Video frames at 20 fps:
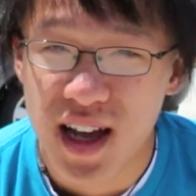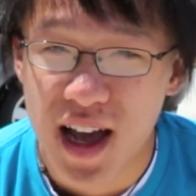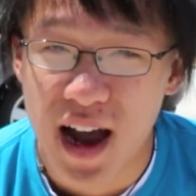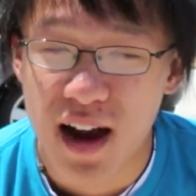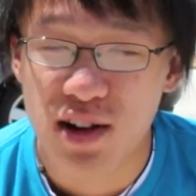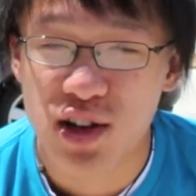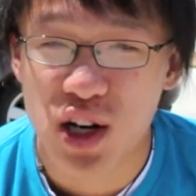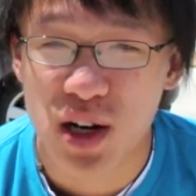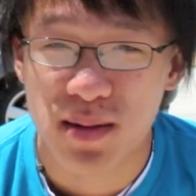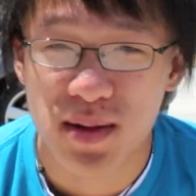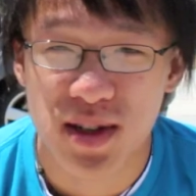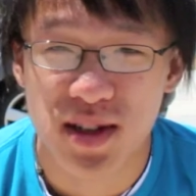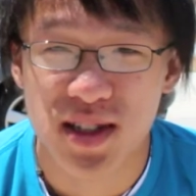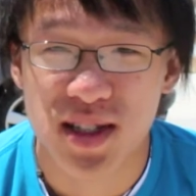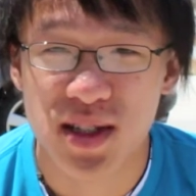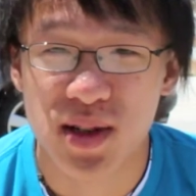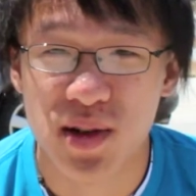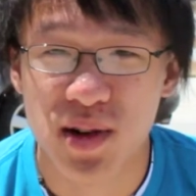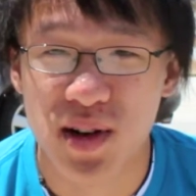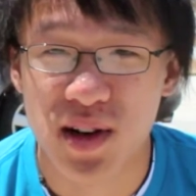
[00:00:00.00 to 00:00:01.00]
our Jamba
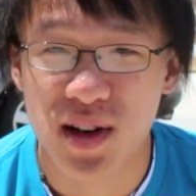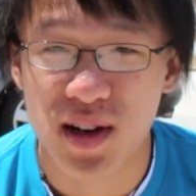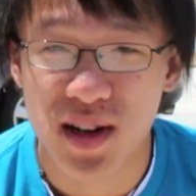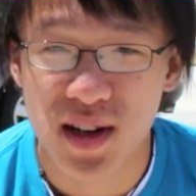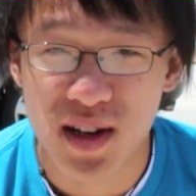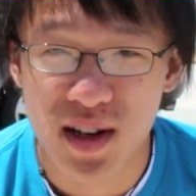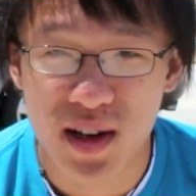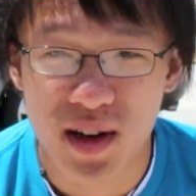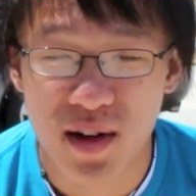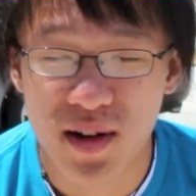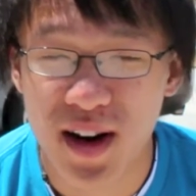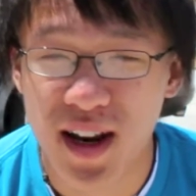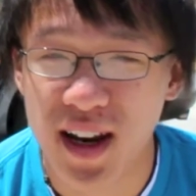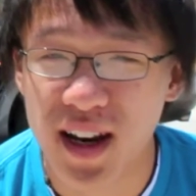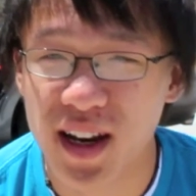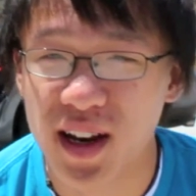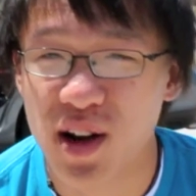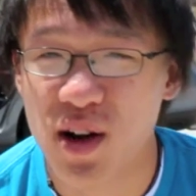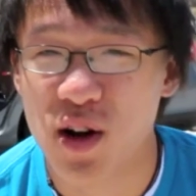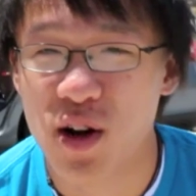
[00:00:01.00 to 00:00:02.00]
Juice store,
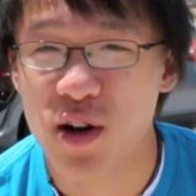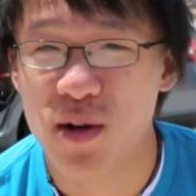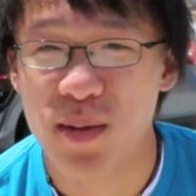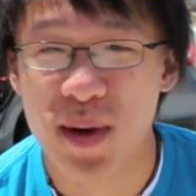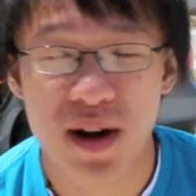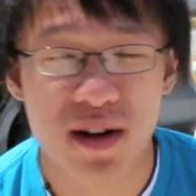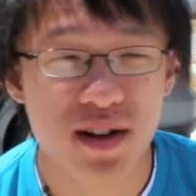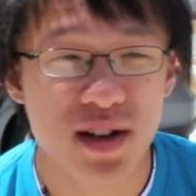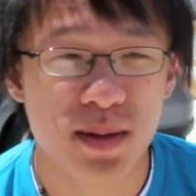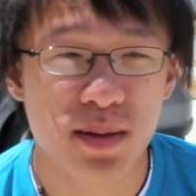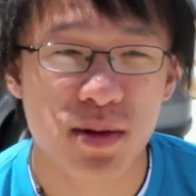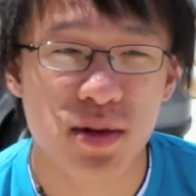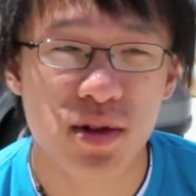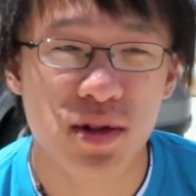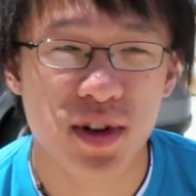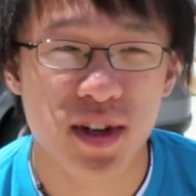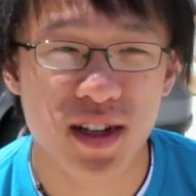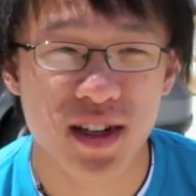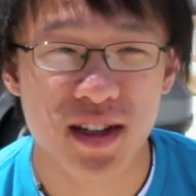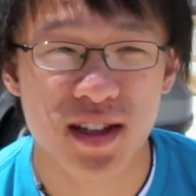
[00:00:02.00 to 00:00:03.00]
donating your
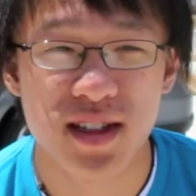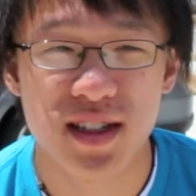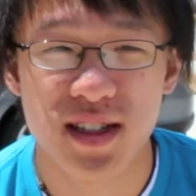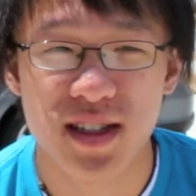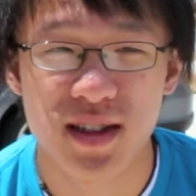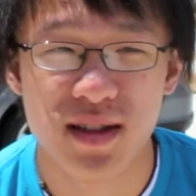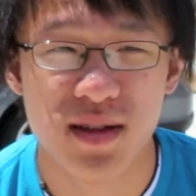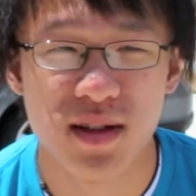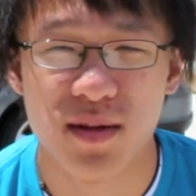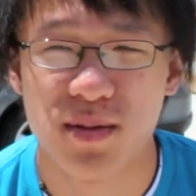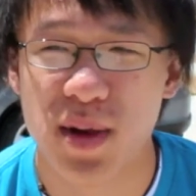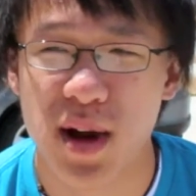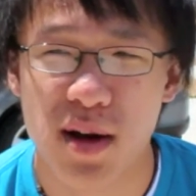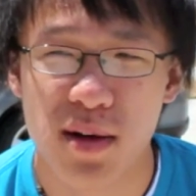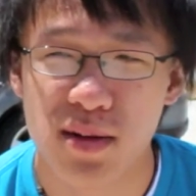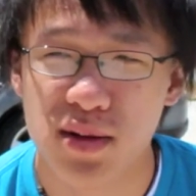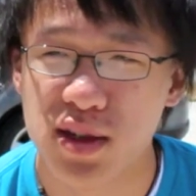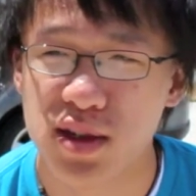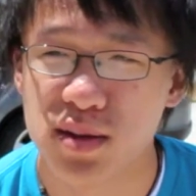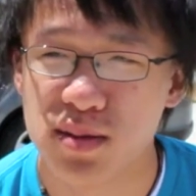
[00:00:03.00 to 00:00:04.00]
perishable goods, or
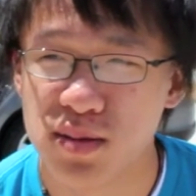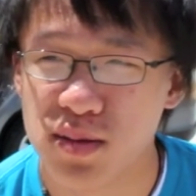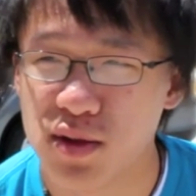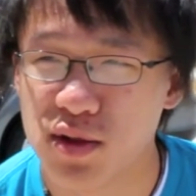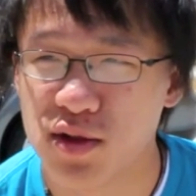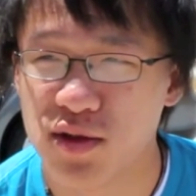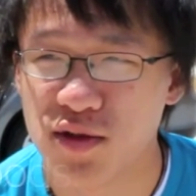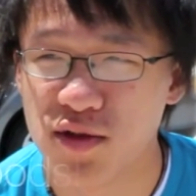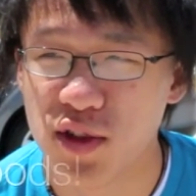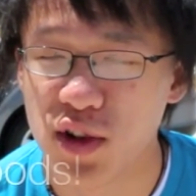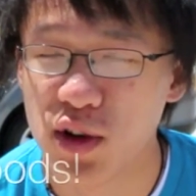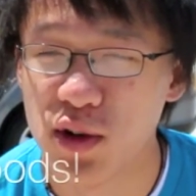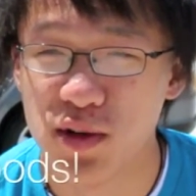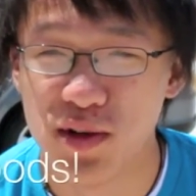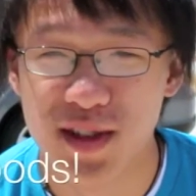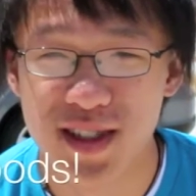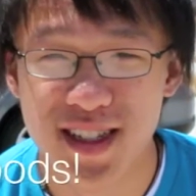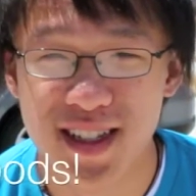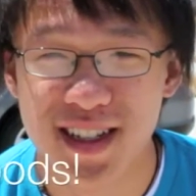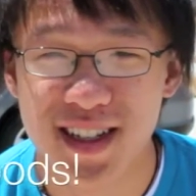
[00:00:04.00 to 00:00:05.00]
perishable
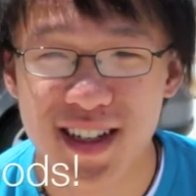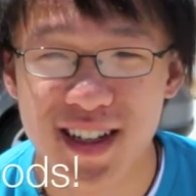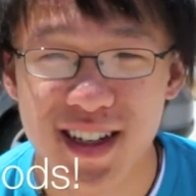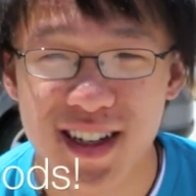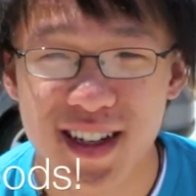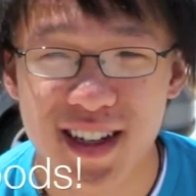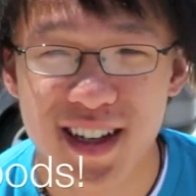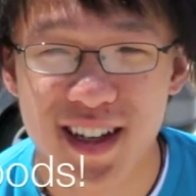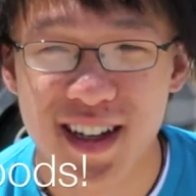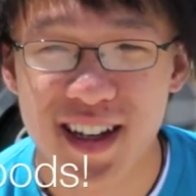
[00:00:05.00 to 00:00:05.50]
foods,